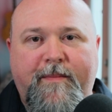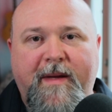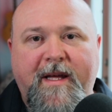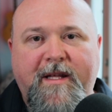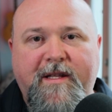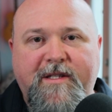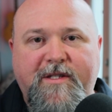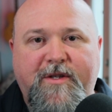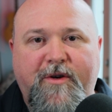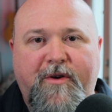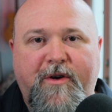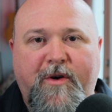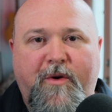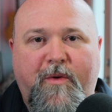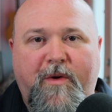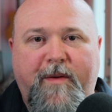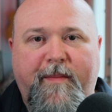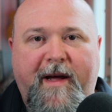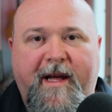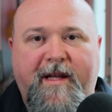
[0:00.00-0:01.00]
Being the starting
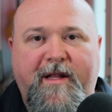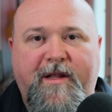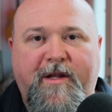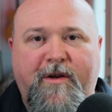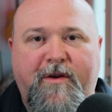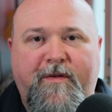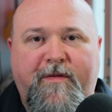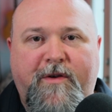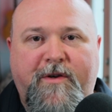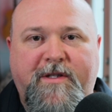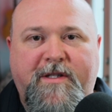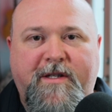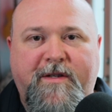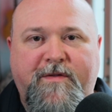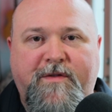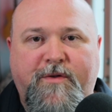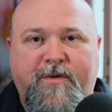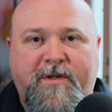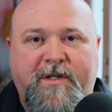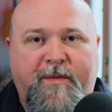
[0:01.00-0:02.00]
quarterback at the University
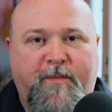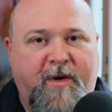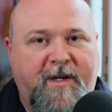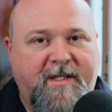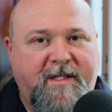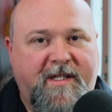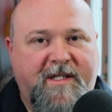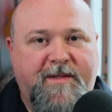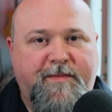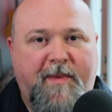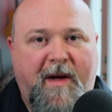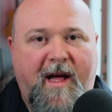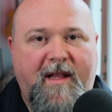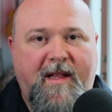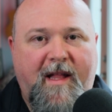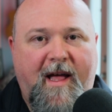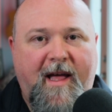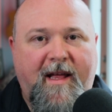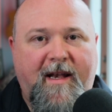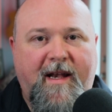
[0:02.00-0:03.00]
of Georgia brings a
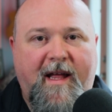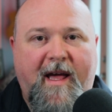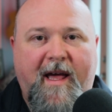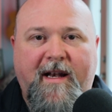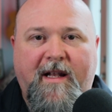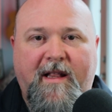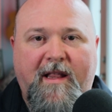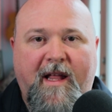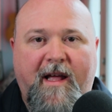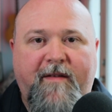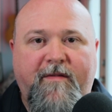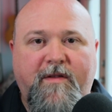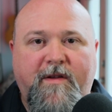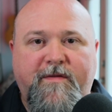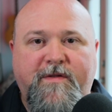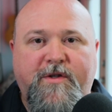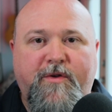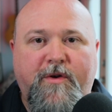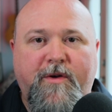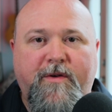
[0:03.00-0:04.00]
spotlight and a level
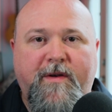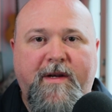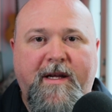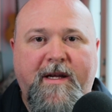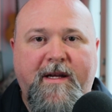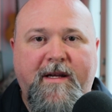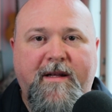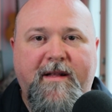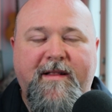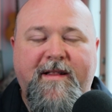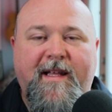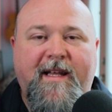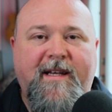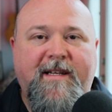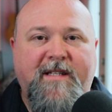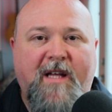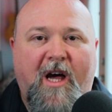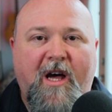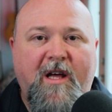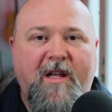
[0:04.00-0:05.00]
of scrutiny that
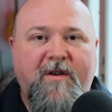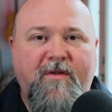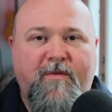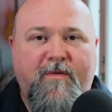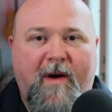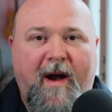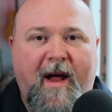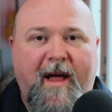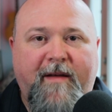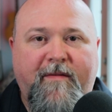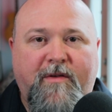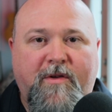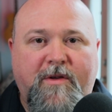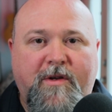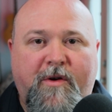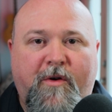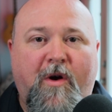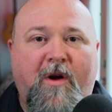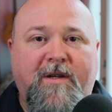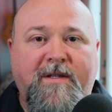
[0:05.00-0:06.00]
is unrivaled
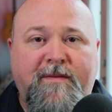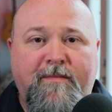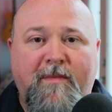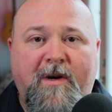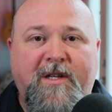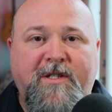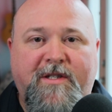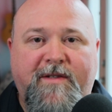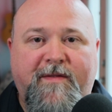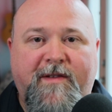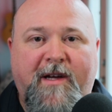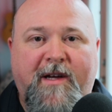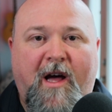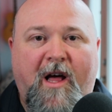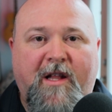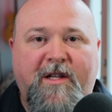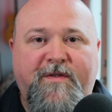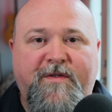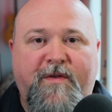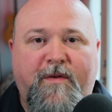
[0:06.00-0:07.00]
across much of the
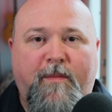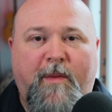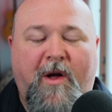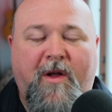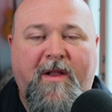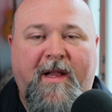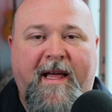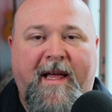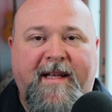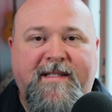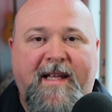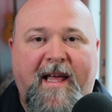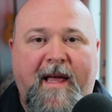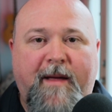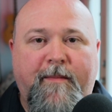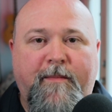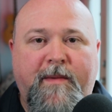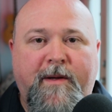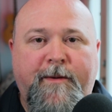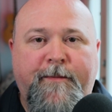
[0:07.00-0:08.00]
college football
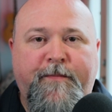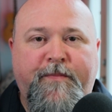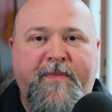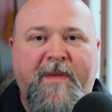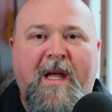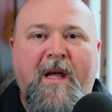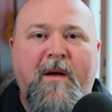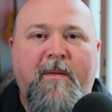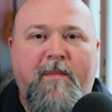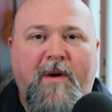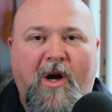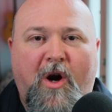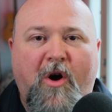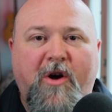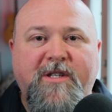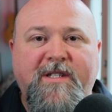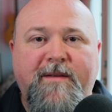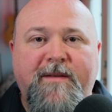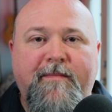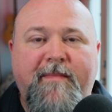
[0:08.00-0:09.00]
landscape. But
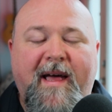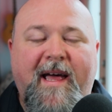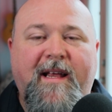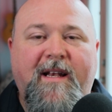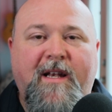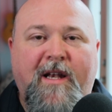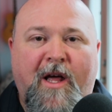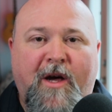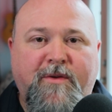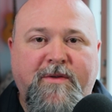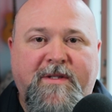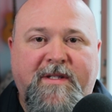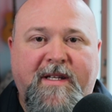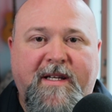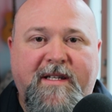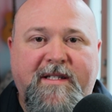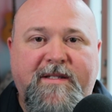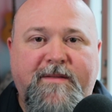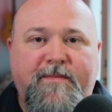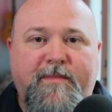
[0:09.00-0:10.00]
Carson Beck knows
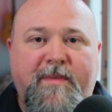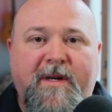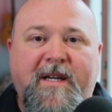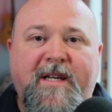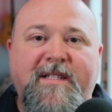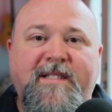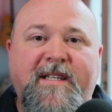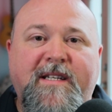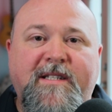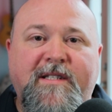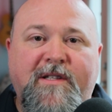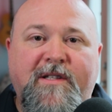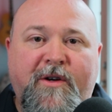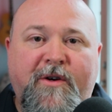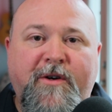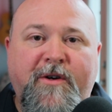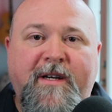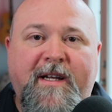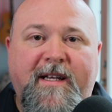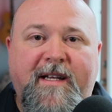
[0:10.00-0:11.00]
this because he's
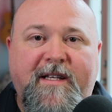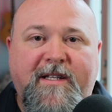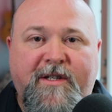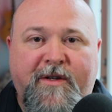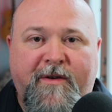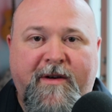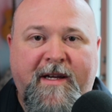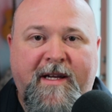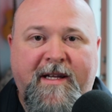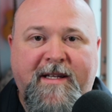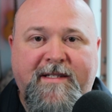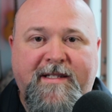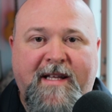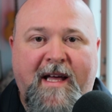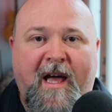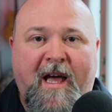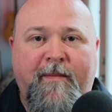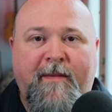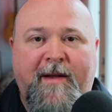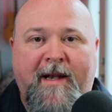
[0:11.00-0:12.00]
learned it during his
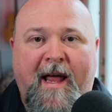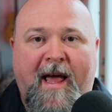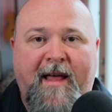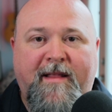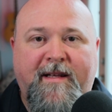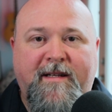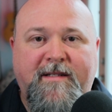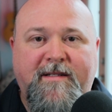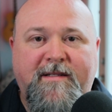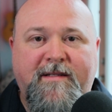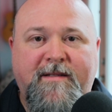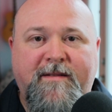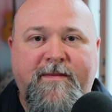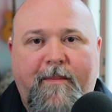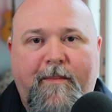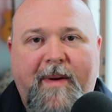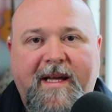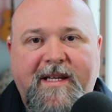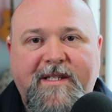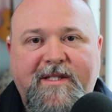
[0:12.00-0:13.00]
time in Athens.
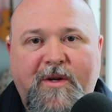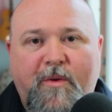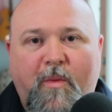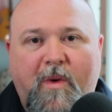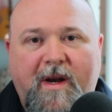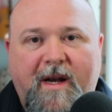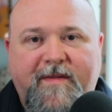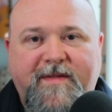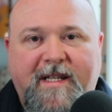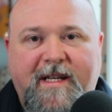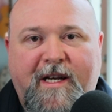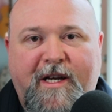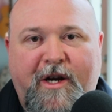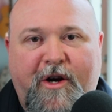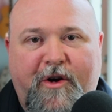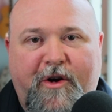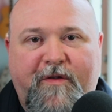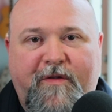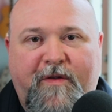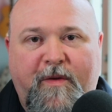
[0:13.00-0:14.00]
Based on what I've seen
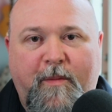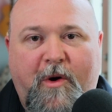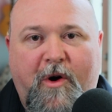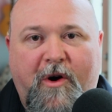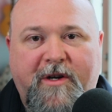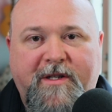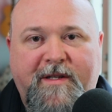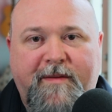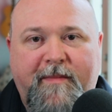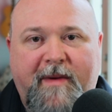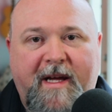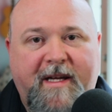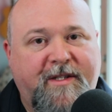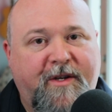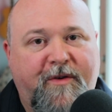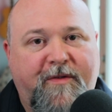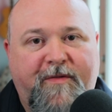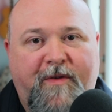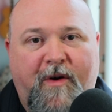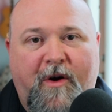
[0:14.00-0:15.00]
and heard from Carson Beck
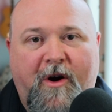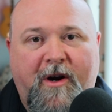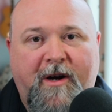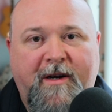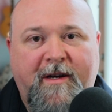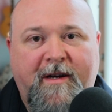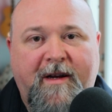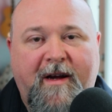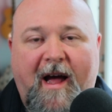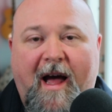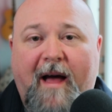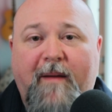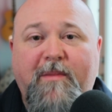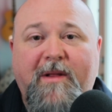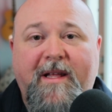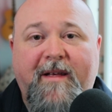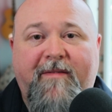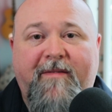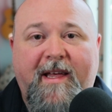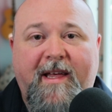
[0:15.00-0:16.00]
so far, I
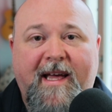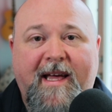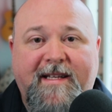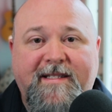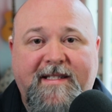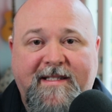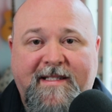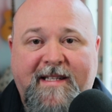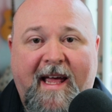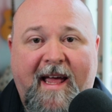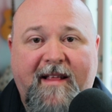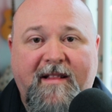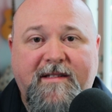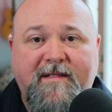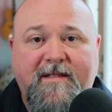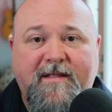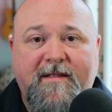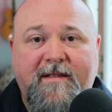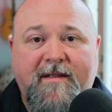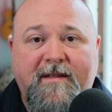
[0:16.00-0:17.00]
believe he has the
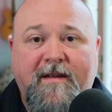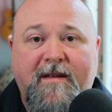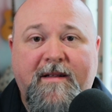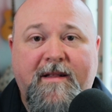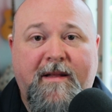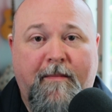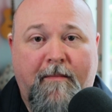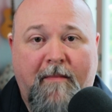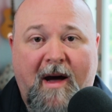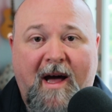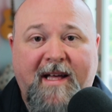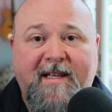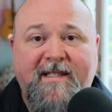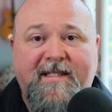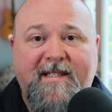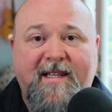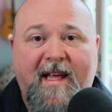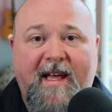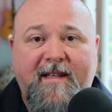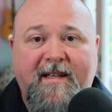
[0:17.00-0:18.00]
talent, the
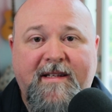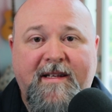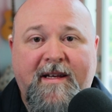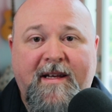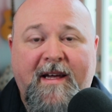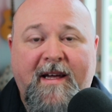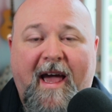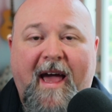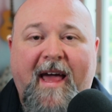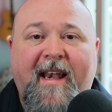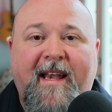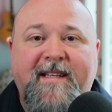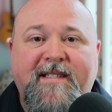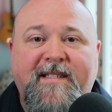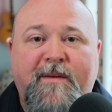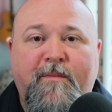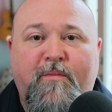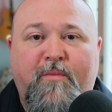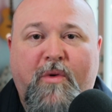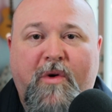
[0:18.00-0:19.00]
mindset, and
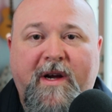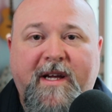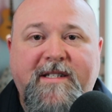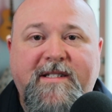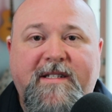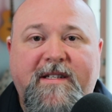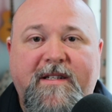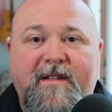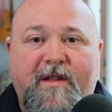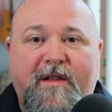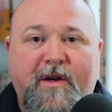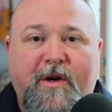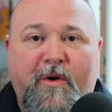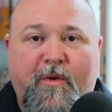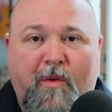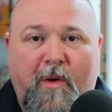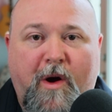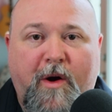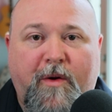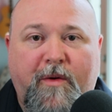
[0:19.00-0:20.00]
has embraced the
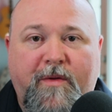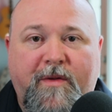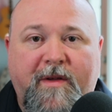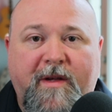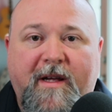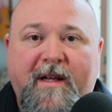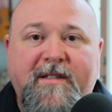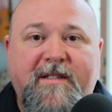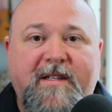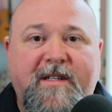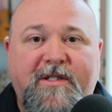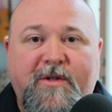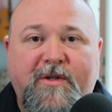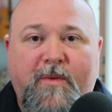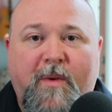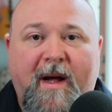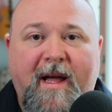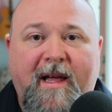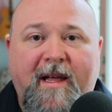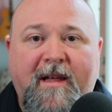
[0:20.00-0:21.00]
growth in such a
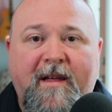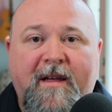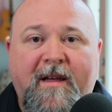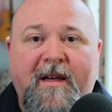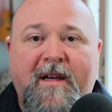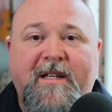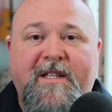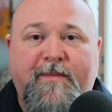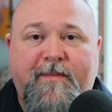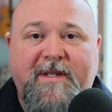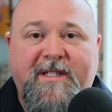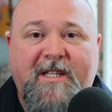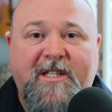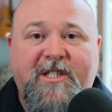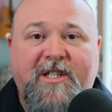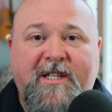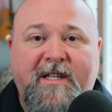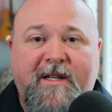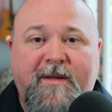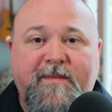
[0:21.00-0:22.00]
way to
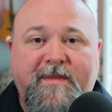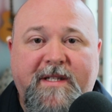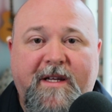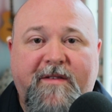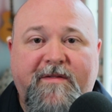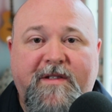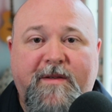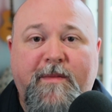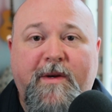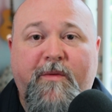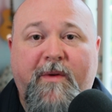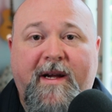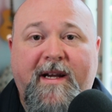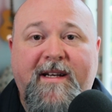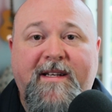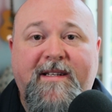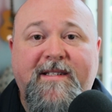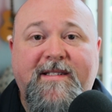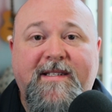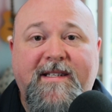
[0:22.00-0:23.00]
position himself to be
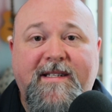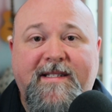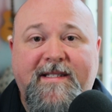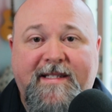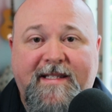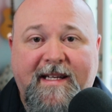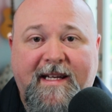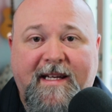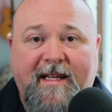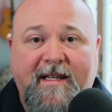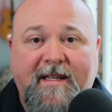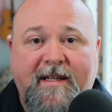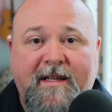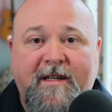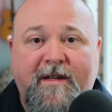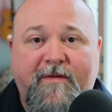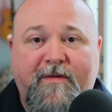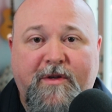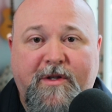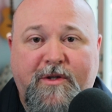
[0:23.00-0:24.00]
ready to succeed
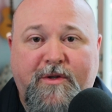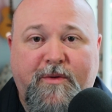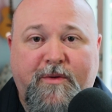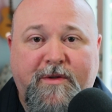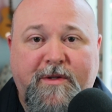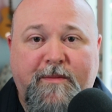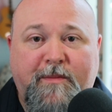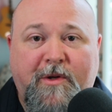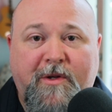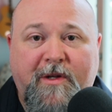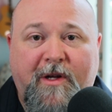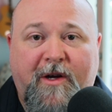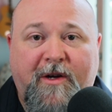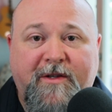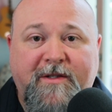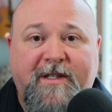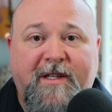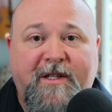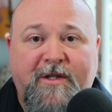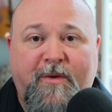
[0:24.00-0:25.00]
for the Georgia
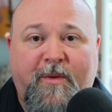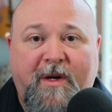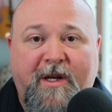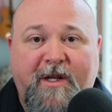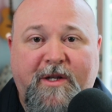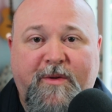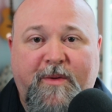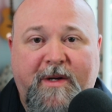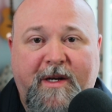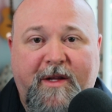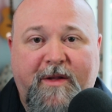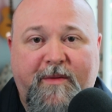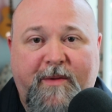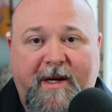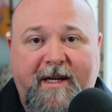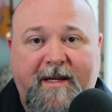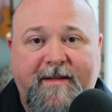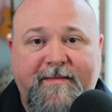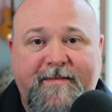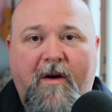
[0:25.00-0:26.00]
Bulldogs in
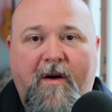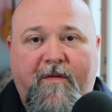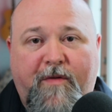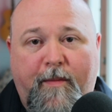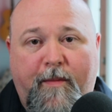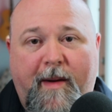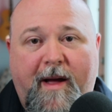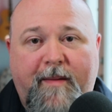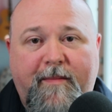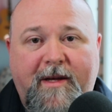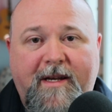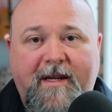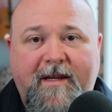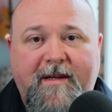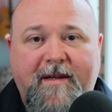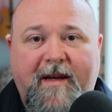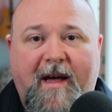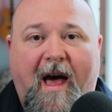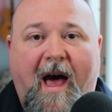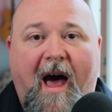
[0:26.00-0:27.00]
2023. For my
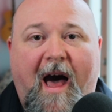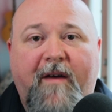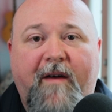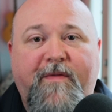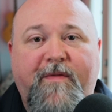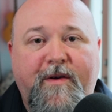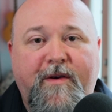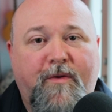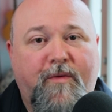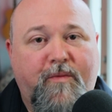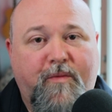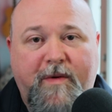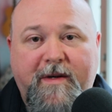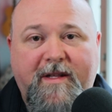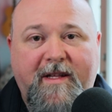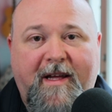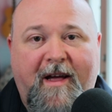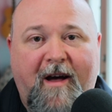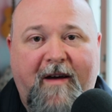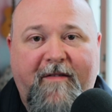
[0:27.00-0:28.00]
money, I feel
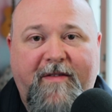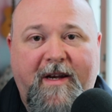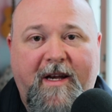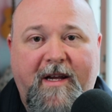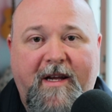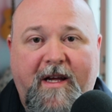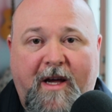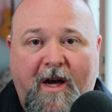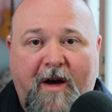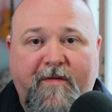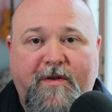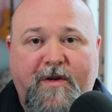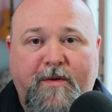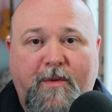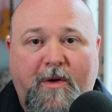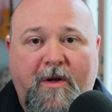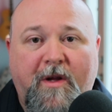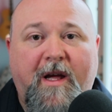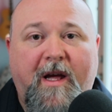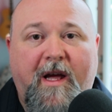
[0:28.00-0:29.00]
really confident and
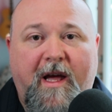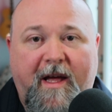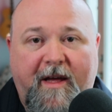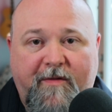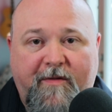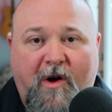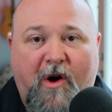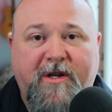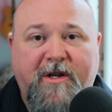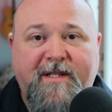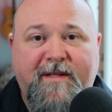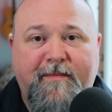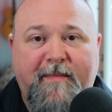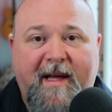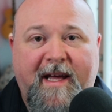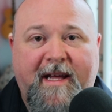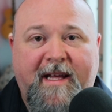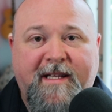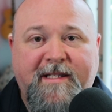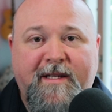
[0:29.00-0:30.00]
comfortable if Carson
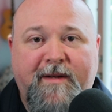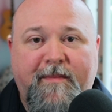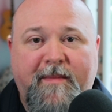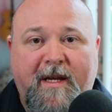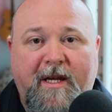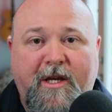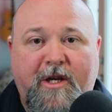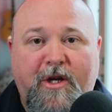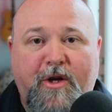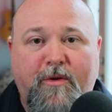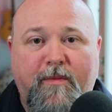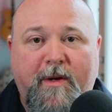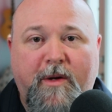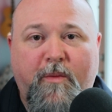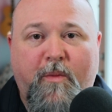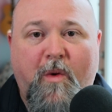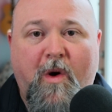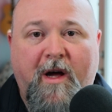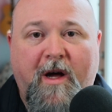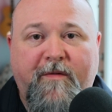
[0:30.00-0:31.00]
Beck ends up being
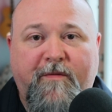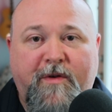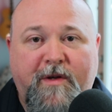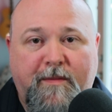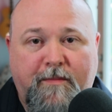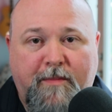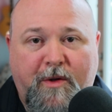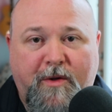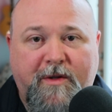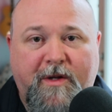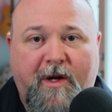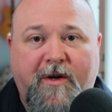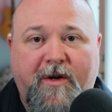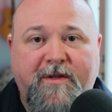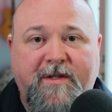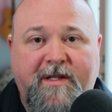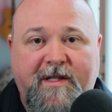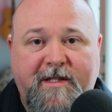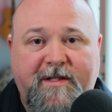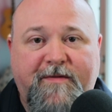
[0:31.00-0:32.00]
QB1 for the
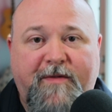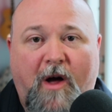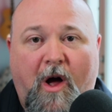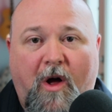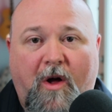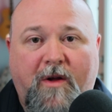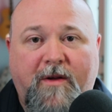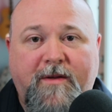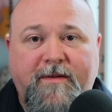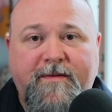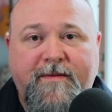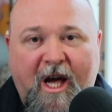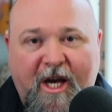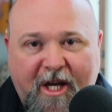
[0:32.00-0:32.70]
Bulldogs this fall.